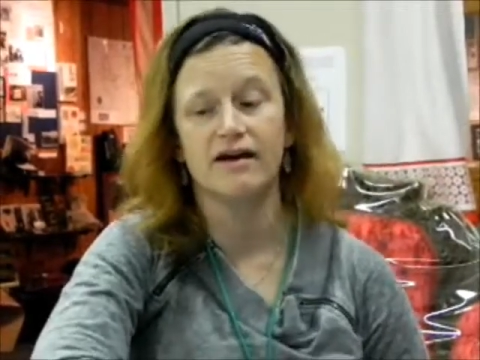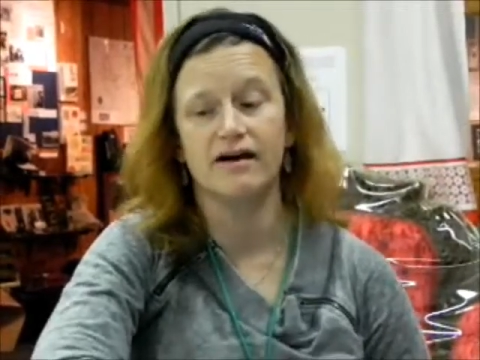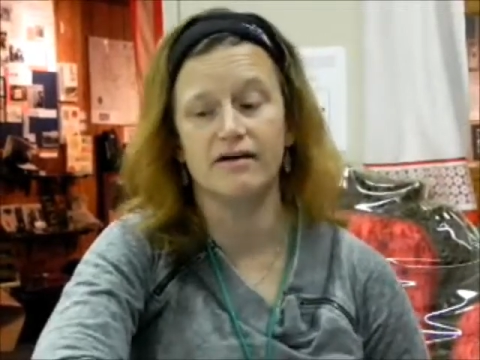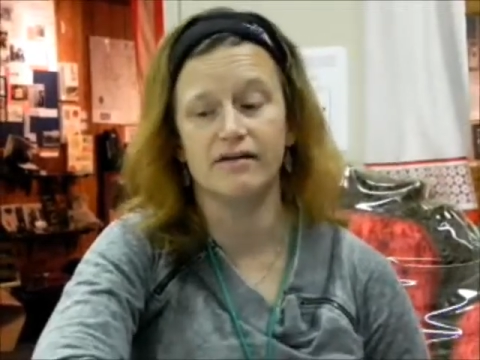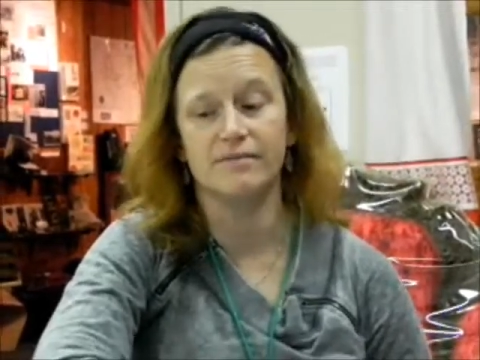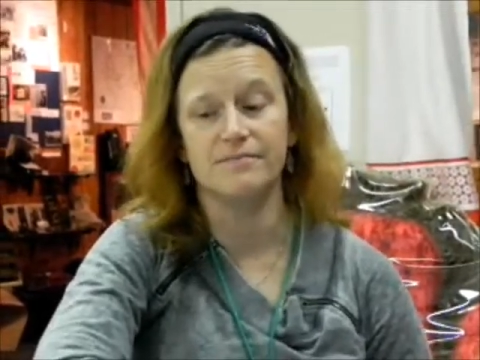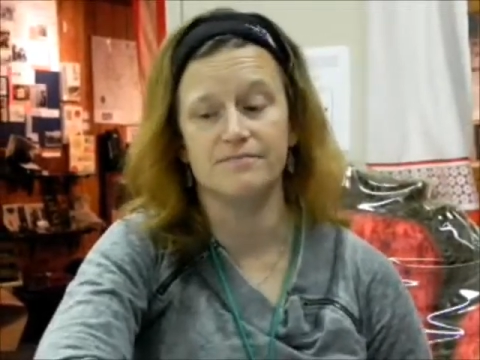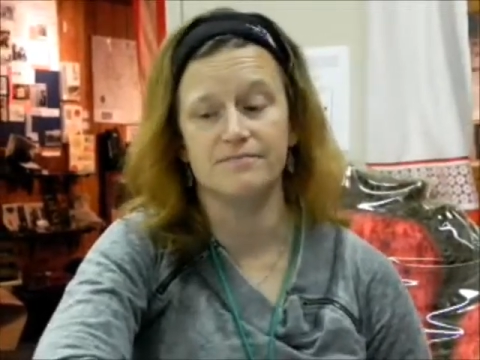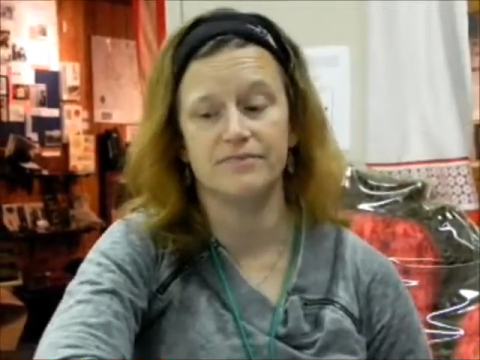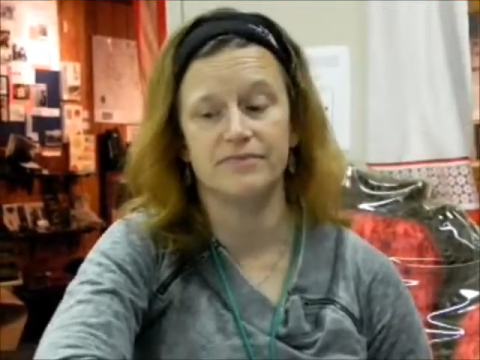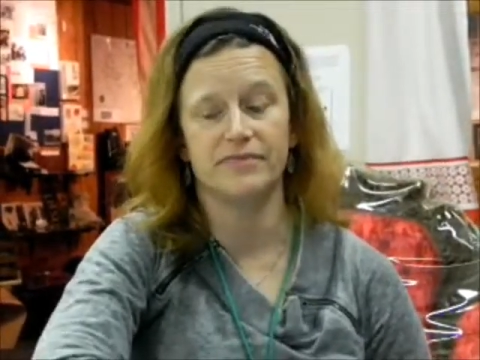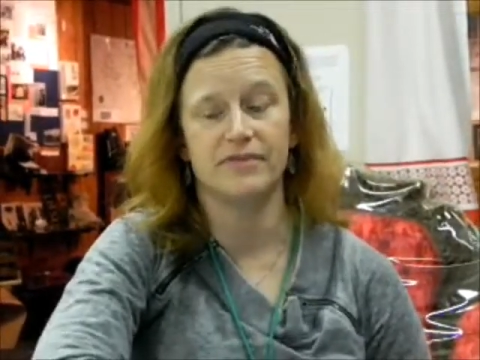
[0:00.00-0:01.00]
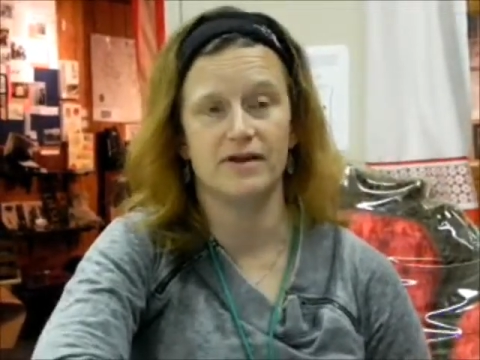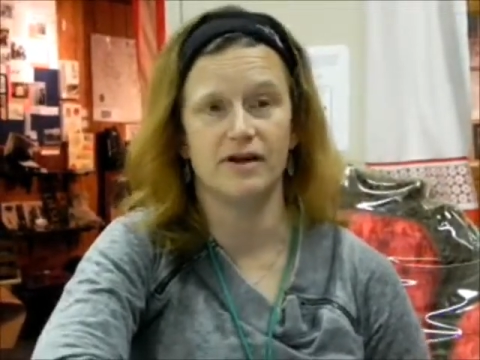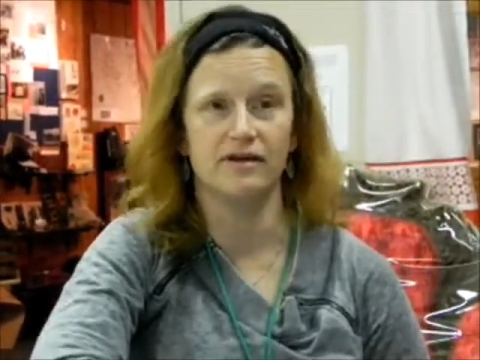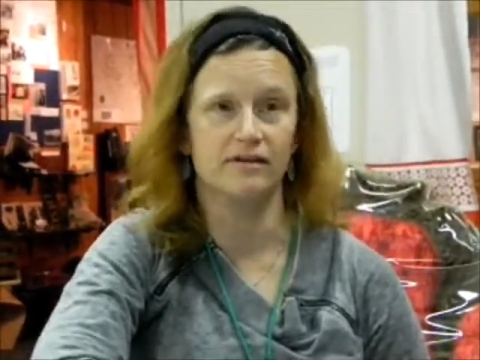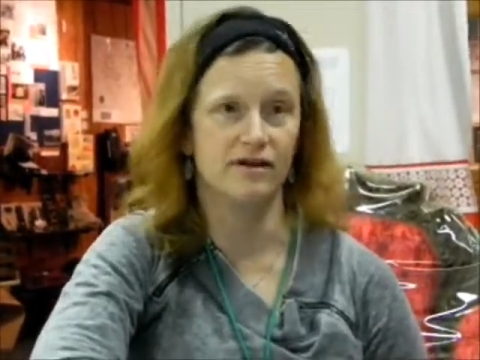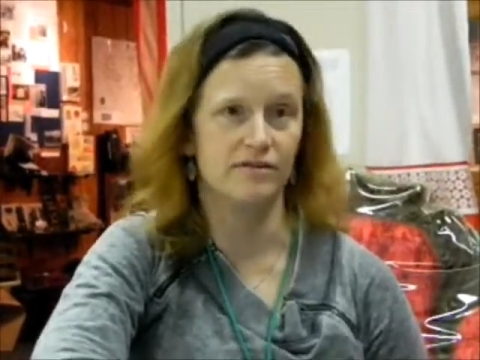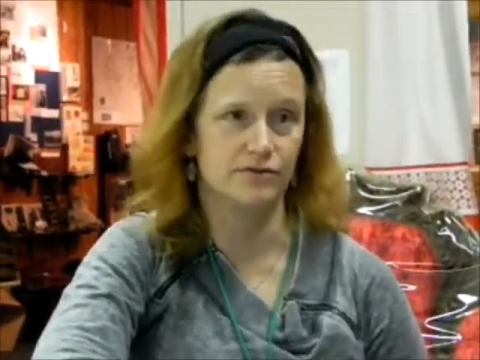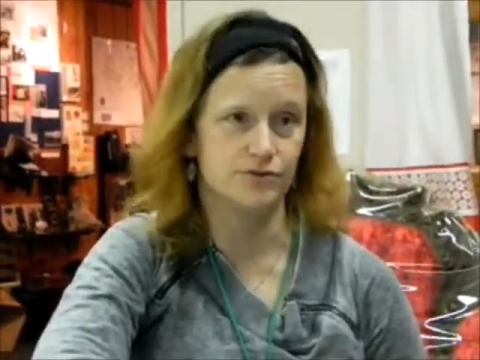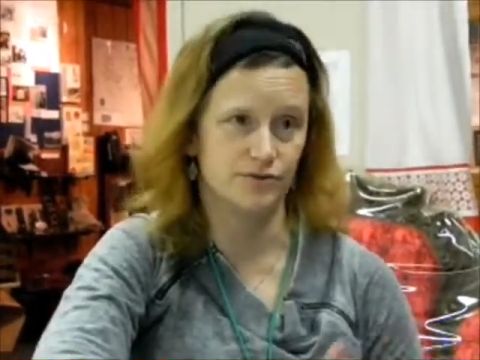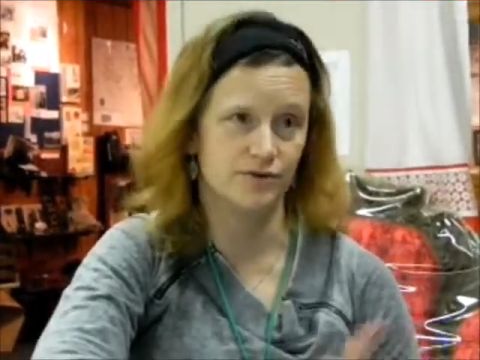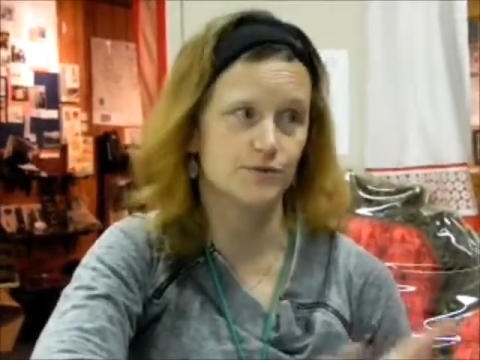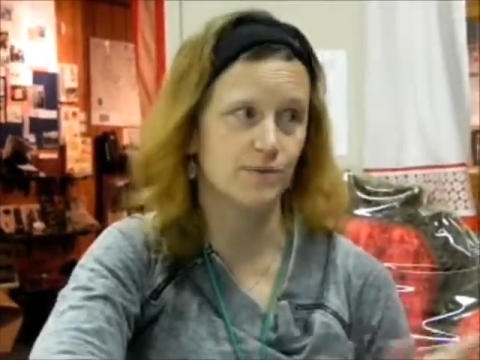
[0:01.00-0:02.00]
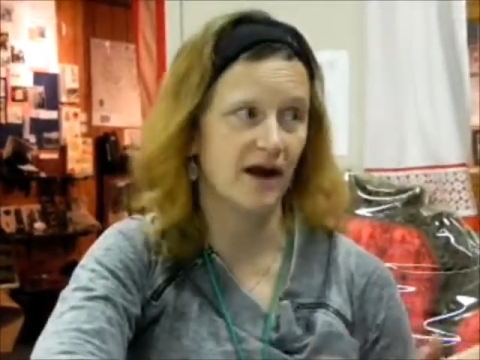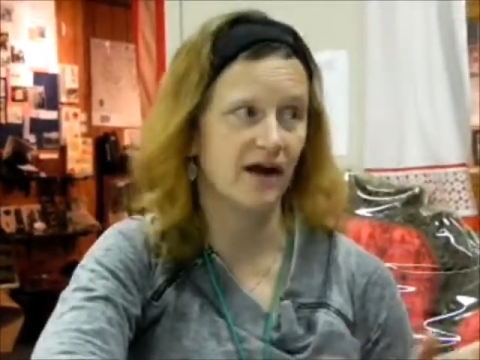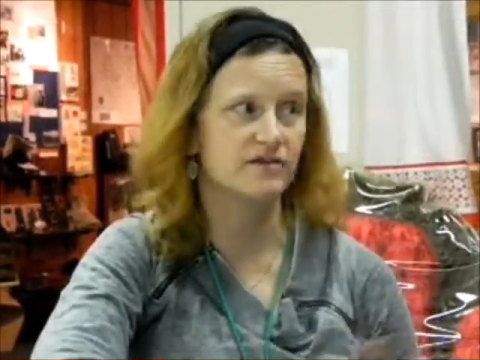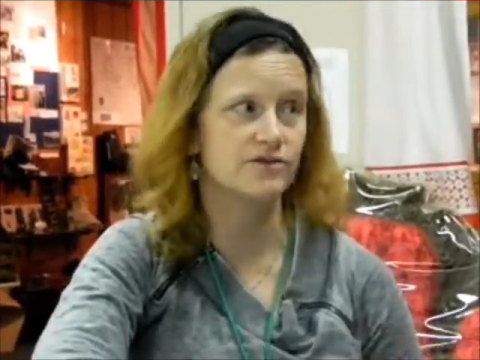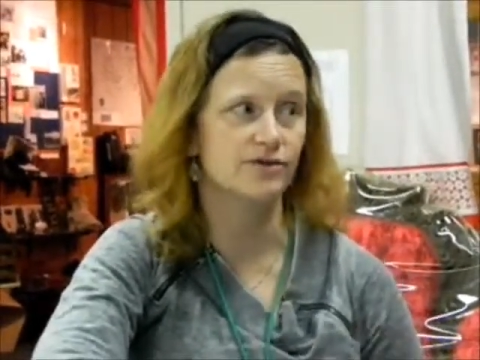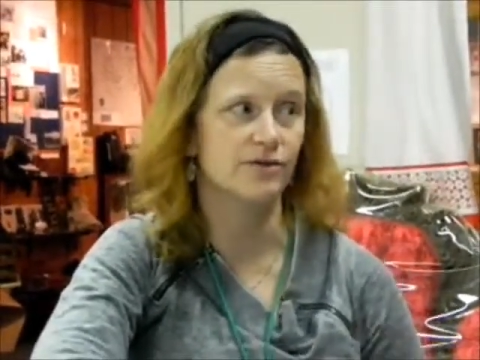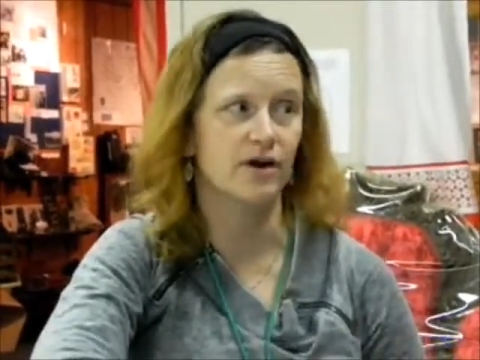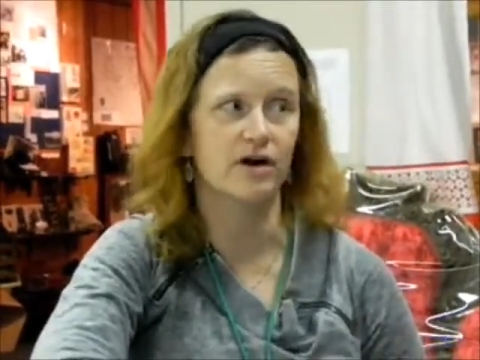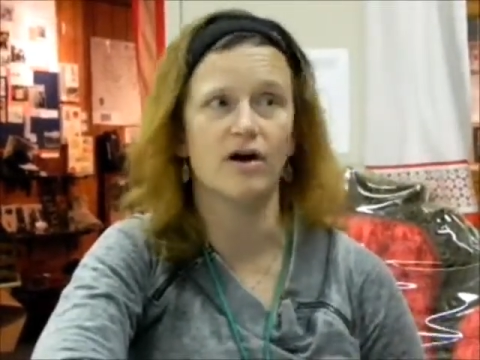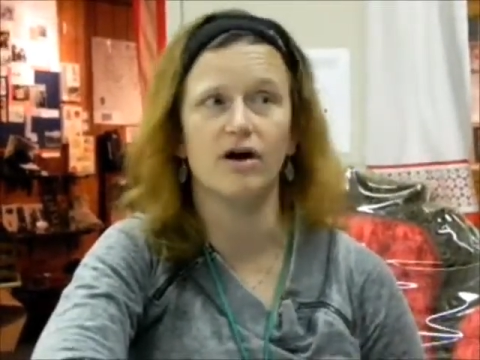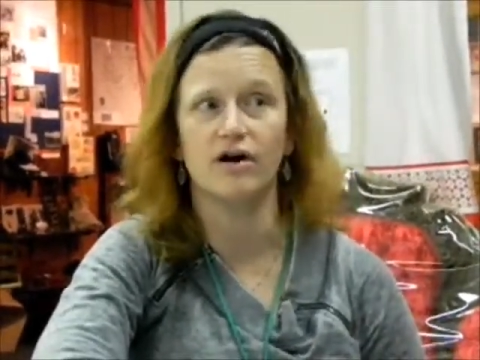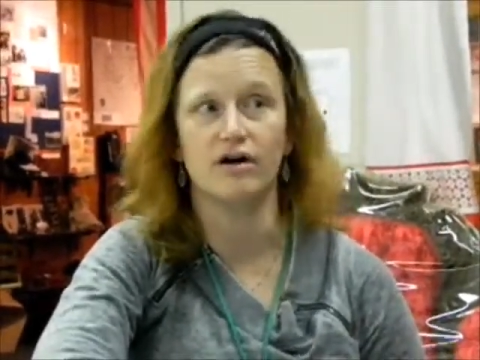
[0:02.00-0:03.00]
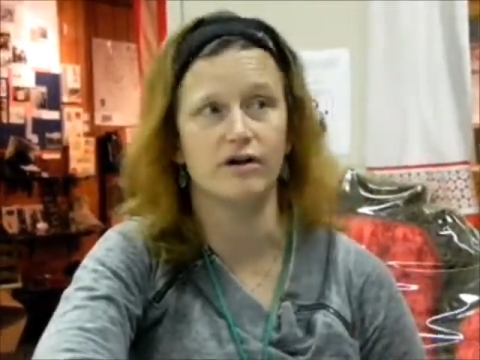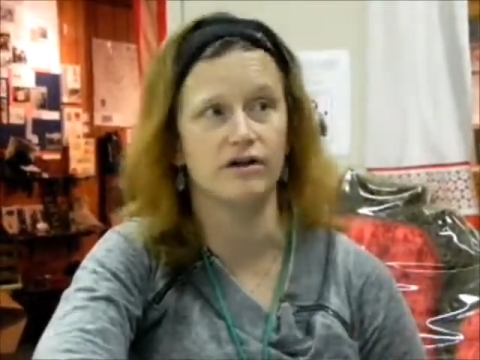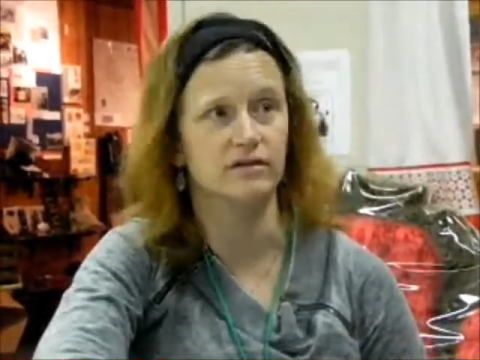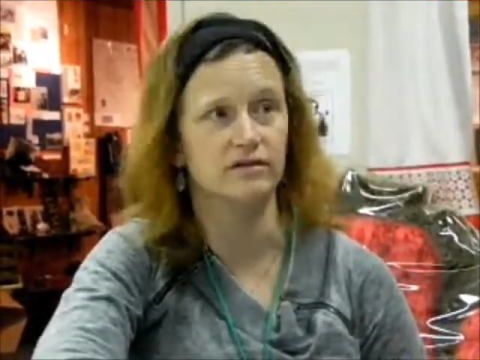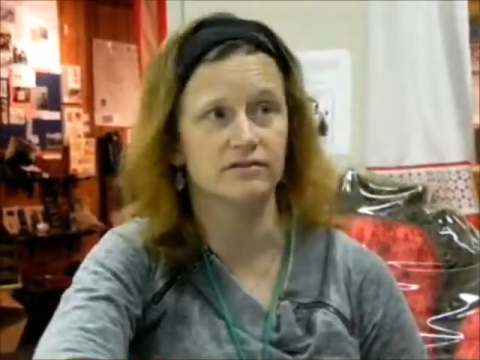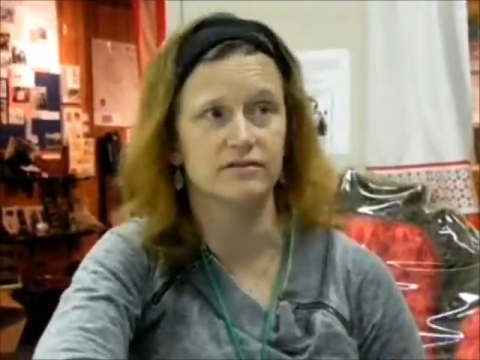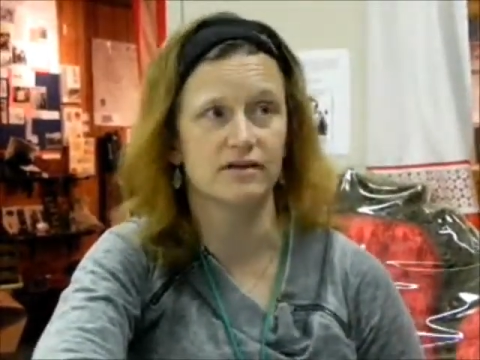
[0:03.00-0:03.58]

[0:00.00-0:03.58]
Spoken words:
And in the drawers behind you are all